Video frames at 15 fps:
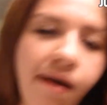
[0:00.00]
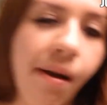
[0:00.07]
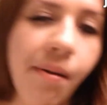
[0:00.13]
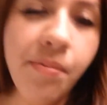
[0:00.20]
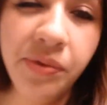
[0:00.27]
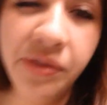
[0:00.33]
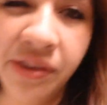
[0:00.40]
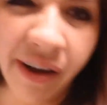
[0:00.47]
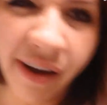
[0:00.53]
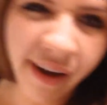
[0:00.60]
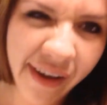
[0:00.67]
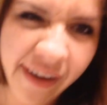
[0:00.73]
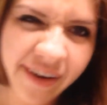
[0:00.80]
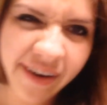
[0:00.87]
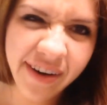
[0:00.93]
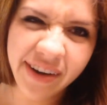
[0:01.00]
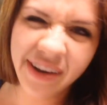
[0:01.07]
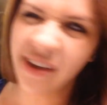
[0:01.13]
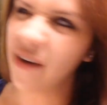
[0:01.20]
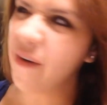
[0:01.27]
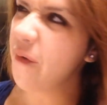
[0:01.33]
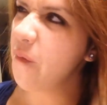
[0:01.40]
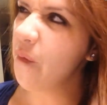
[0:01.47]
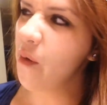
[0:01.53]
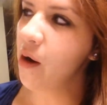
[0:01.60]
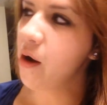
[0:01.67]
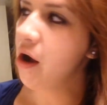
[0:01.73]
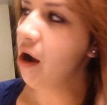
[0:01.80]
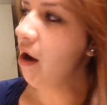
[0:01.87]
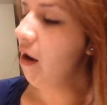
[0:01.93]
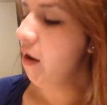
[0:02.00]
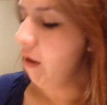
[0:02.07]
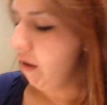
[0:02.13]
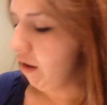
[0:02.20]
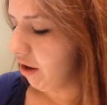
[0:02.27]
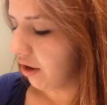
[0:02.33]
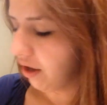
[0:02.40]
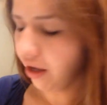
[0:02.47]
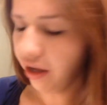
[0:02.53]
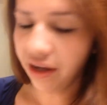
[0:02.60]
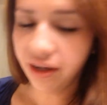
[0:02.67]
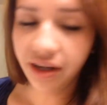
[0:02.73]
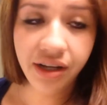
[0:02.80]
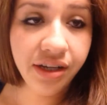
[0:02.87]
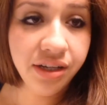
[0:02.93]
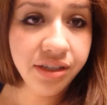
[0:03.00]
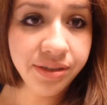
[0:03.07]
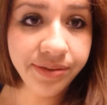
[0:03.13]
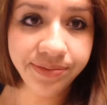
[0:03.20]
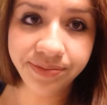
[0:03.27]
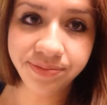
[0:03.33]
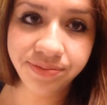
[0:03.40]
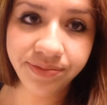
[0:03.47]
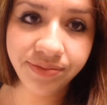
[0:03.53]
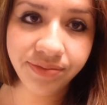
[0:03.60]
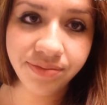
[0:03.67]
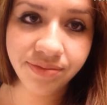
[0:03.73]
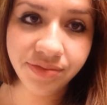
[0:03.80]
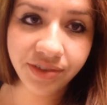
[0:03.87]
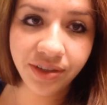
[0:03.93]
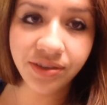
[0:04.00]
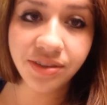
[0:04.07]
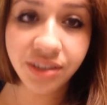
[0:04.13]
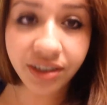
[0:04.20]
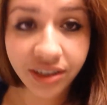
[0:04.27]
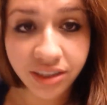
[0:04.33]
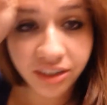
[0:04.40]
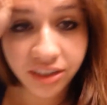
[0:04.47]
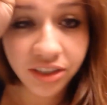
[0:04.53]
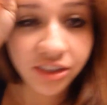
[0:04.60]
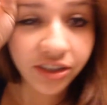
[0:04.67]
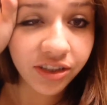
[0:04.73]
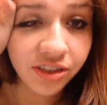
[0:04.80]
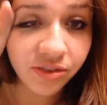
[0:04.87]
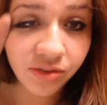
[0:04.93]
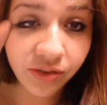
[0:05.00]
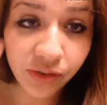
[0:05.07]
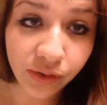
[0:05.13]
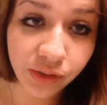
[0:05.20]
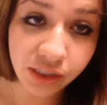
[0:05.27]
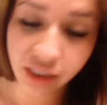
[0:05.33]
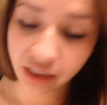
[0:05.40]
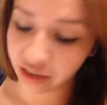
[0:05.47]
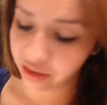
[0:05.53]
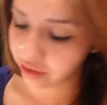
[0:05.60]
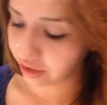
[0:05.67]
I'm tired though. That was a good, really good